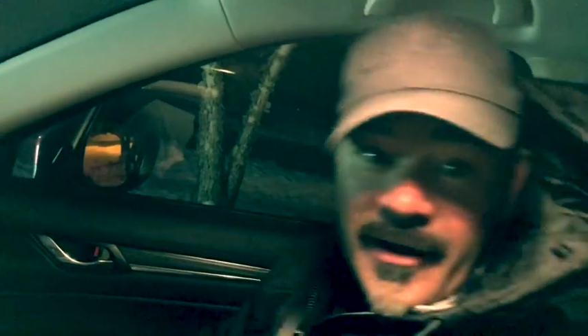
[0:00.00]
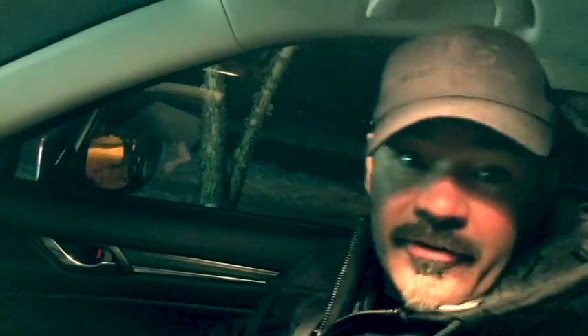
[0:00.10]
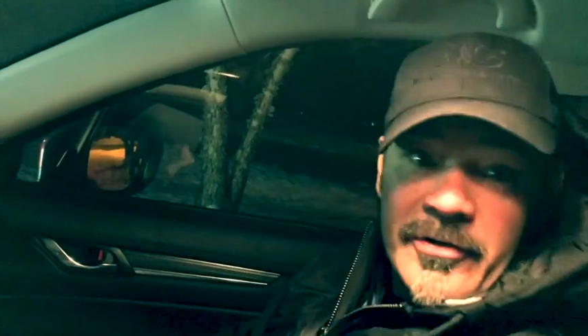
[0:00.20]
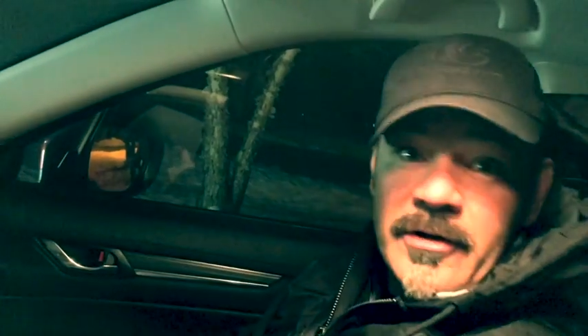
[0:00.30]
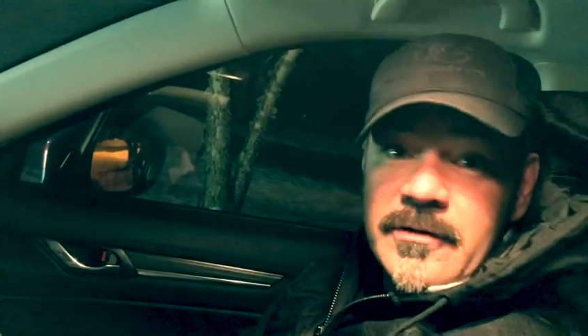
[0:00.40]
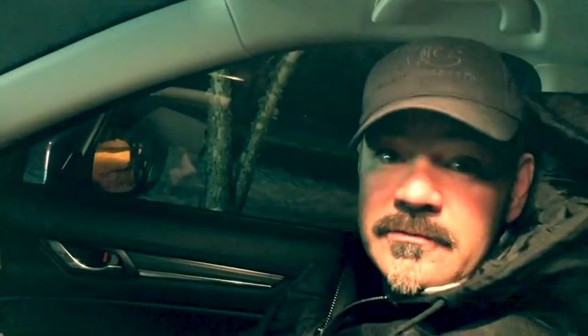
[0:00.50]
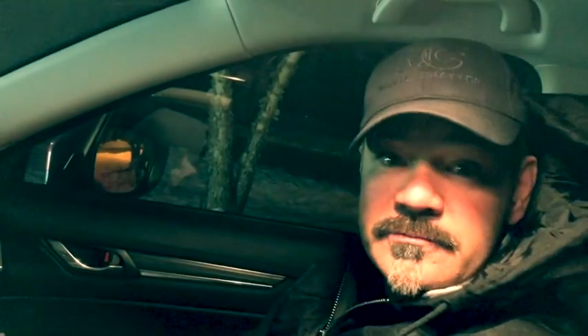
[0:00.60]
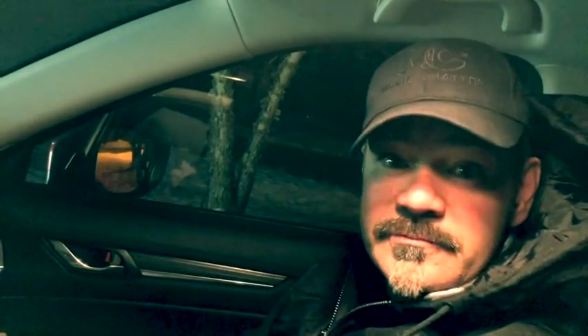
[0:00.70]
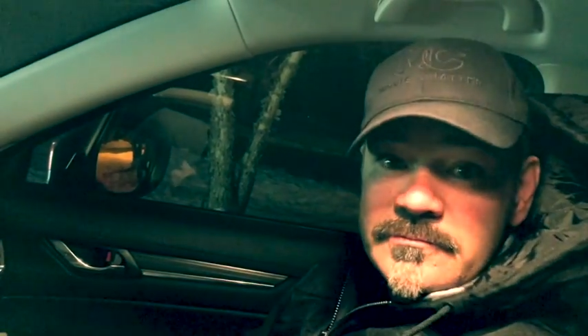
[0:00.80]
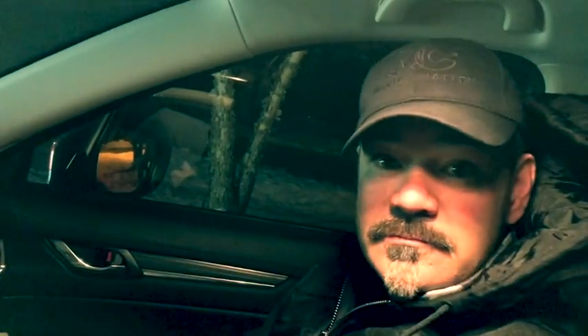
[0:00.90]
I don't know. Is he
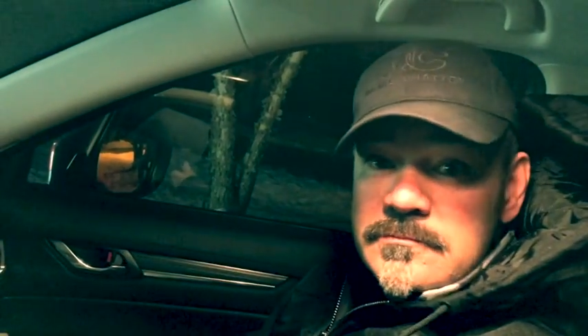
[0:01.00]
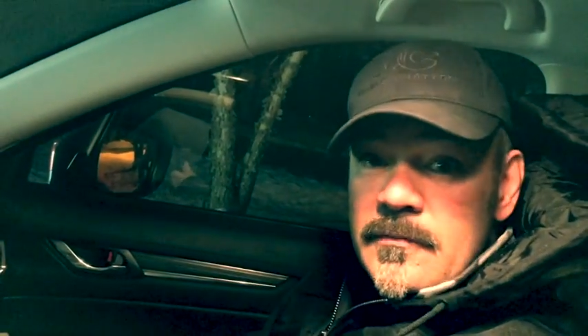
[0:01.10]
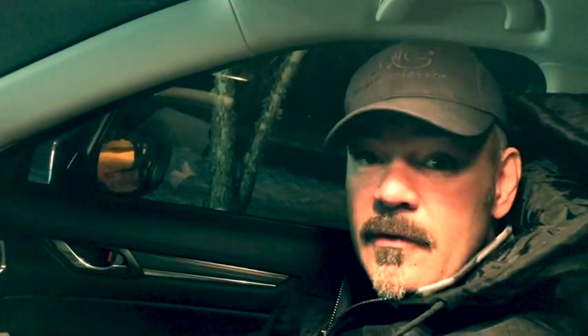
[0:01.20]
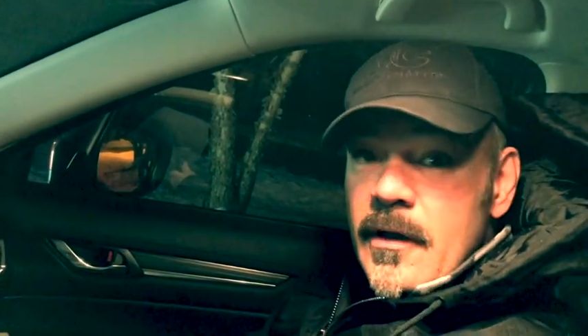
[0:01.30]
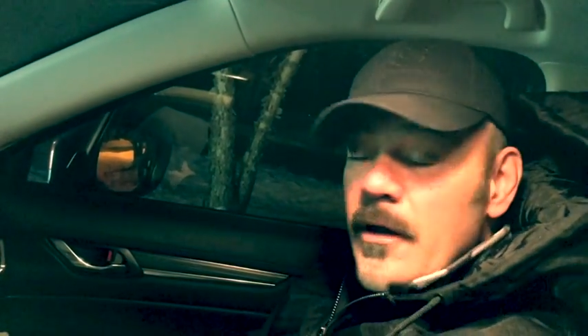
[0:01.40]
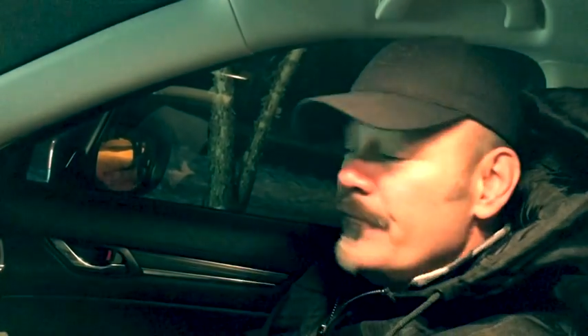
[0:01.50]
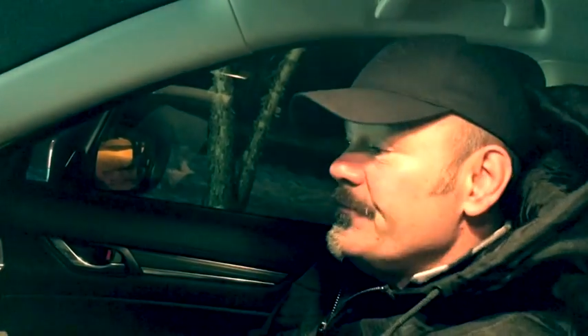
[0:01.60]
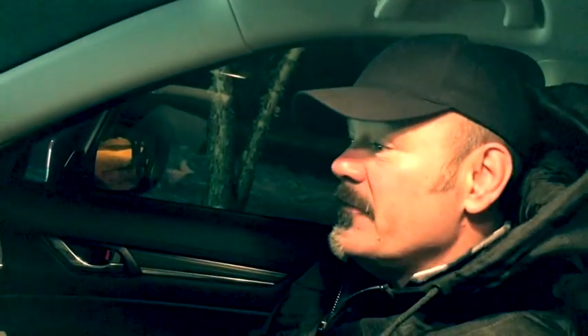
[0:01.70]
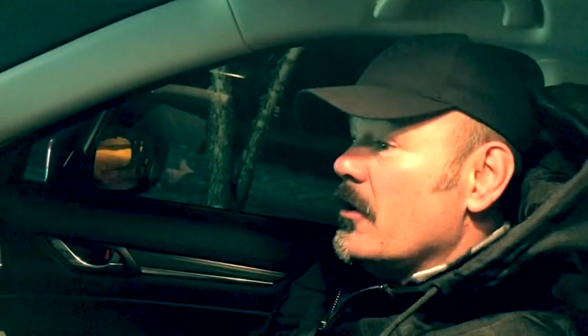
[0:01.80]
here in the car with us?